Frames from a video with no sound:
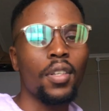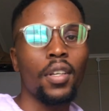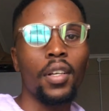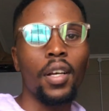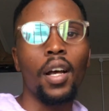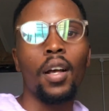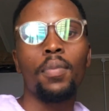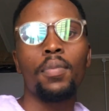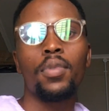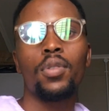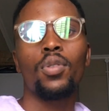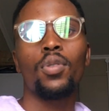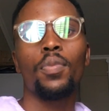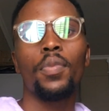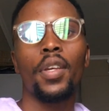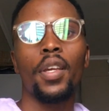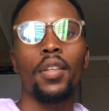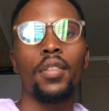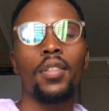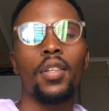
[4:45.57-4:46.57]
comes to
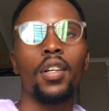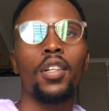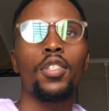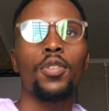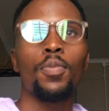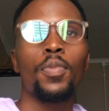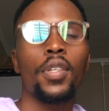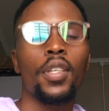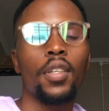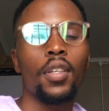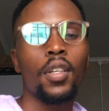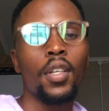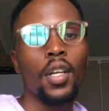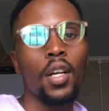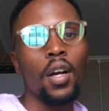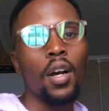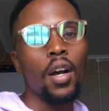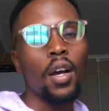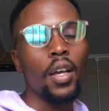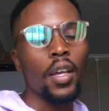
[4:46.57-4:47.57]
me and tells me,
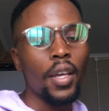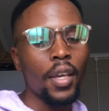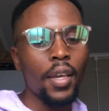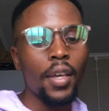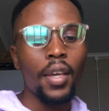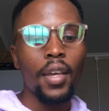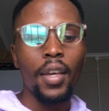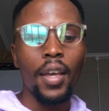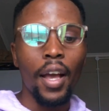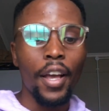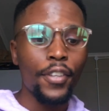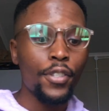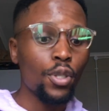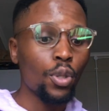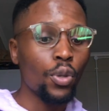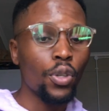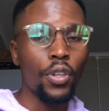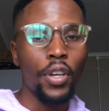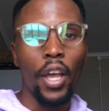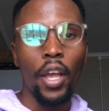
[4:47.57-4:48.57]
hey, I
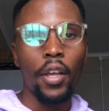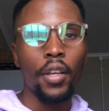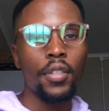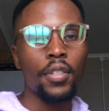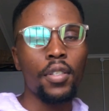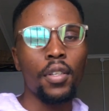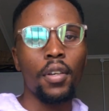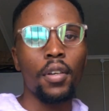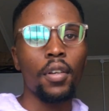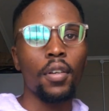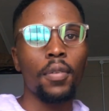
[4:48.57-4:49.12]
saw your ex,